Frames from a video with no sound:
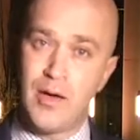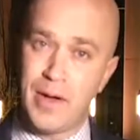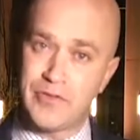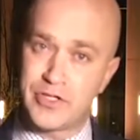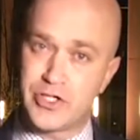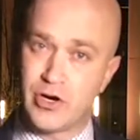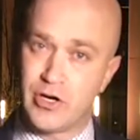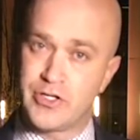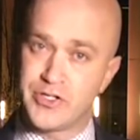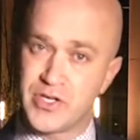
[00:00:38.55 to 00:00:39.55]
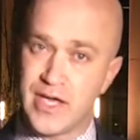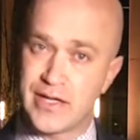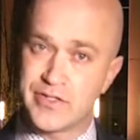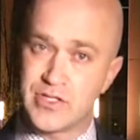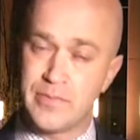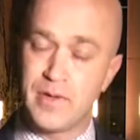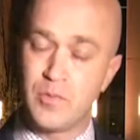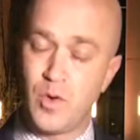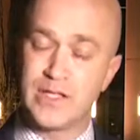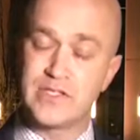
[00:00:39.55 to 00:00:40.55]
about the charges against him
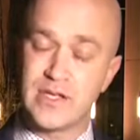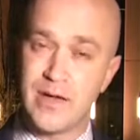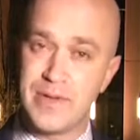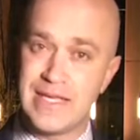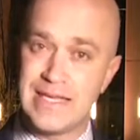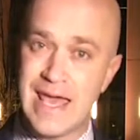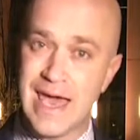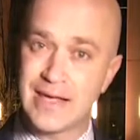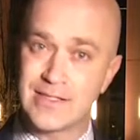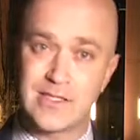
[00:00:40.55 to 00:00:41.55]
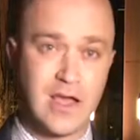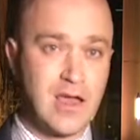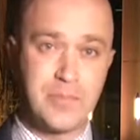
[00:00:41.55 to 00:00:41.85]
and what's coming next.